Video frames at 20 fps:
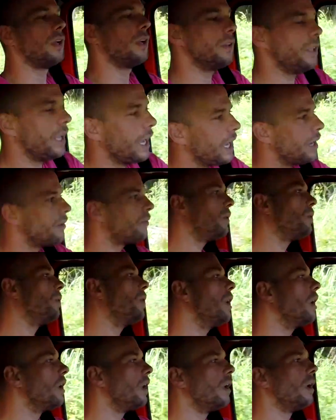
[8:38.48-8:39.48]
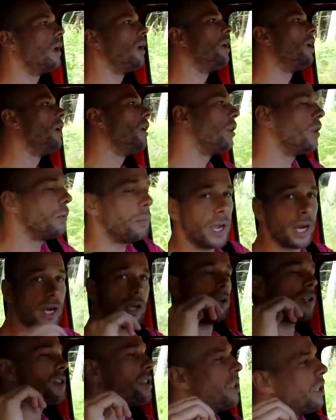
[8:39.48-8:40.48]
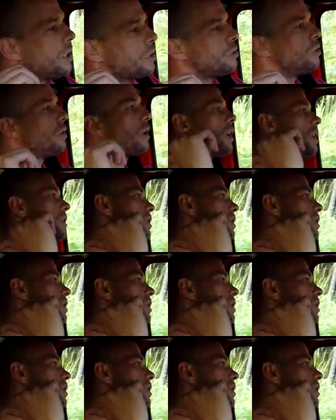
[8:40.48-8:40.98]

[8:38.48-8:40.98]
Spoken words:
They're everywhere. On the back of the seats you can